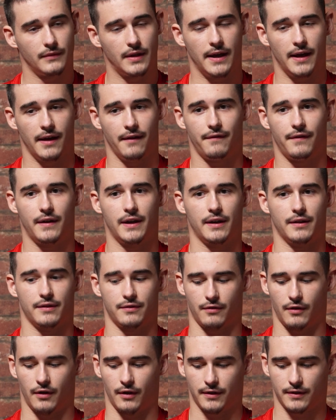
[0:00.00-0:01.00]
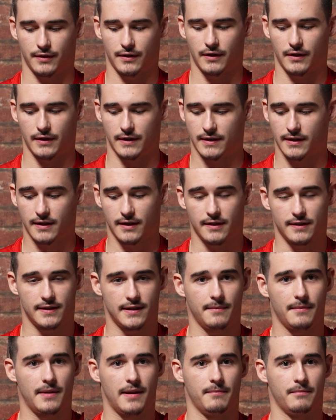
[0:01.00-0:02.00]
Yeah, fingers crossed, because
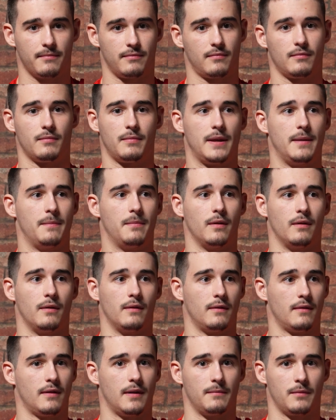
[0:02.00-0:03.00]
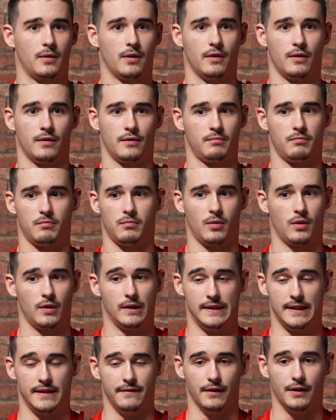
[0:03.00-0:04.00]
some of them people, them girls,
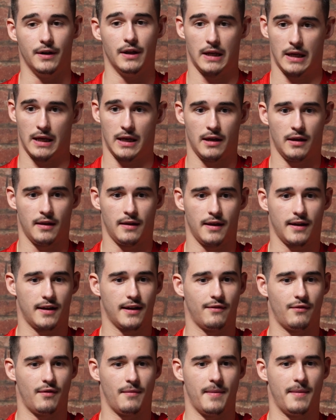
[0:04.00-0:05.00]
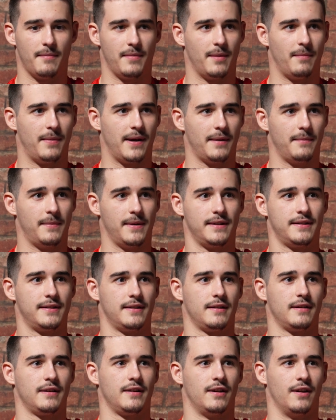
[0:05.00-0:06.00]
boys even, they're going to remember the bad
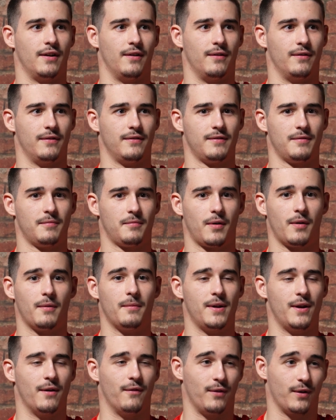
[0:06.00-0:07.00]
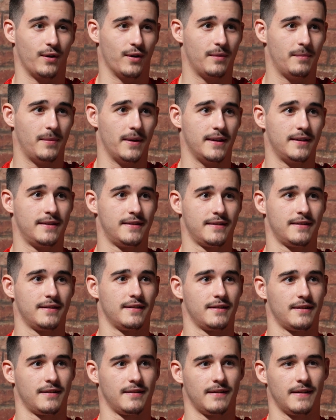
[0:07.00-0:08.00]
bits, you know, probably over the good bits,
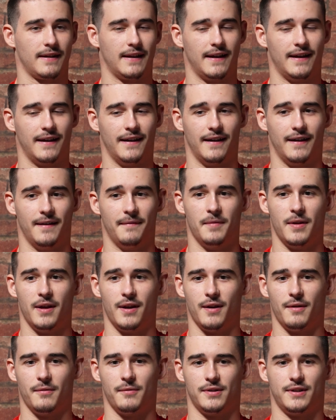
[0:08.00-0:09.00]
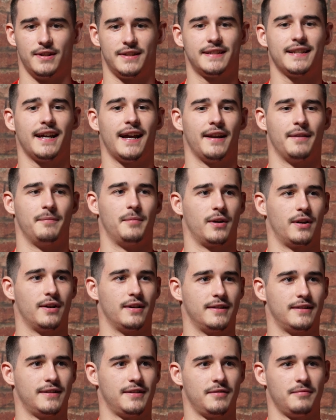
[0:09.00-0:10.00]
which is sad
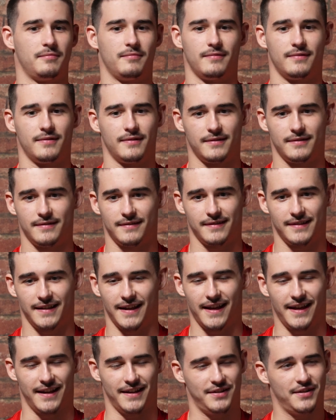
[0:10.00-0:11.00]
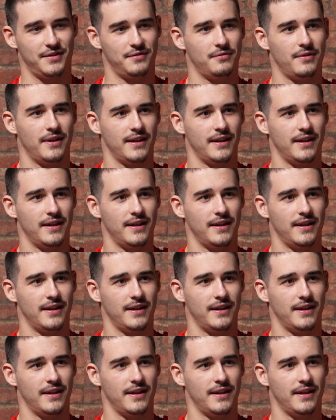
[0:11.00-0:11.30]
because, yeah, it's